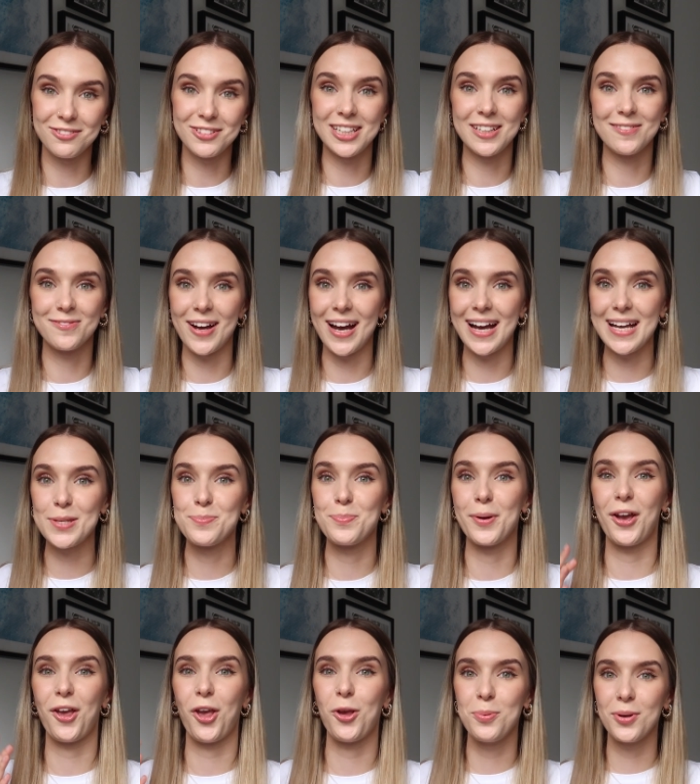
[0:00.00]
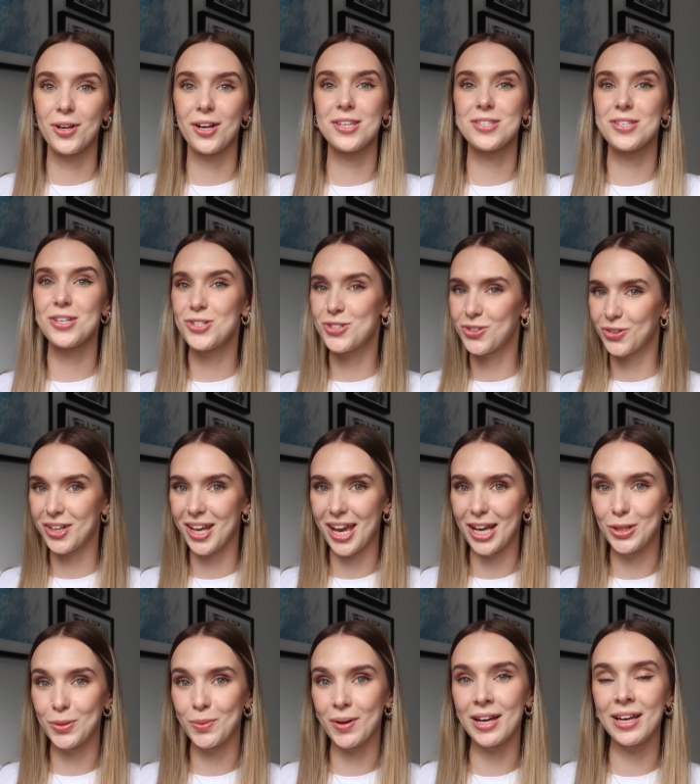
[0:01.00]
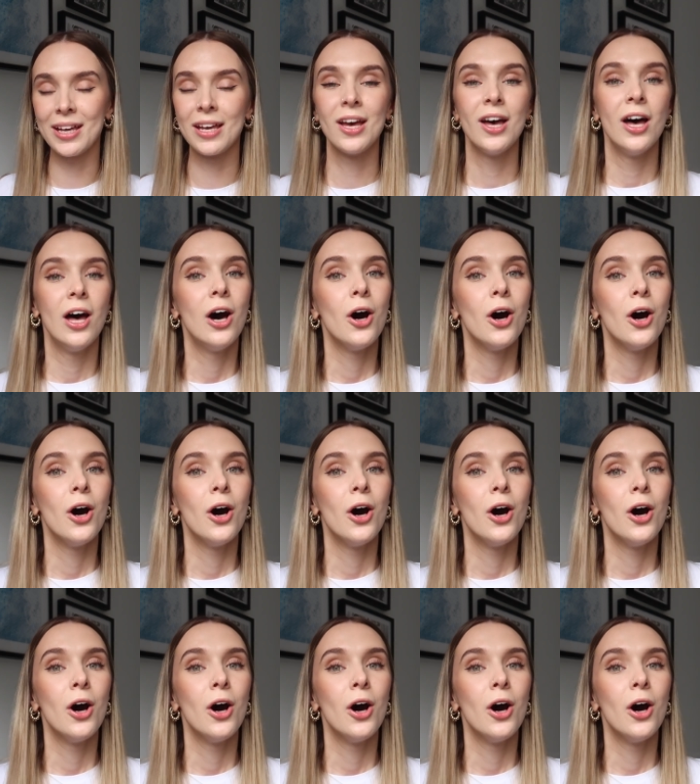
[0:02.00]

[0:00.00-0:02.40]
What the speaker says: really fast, but I hope you guys enjoyed it anyway.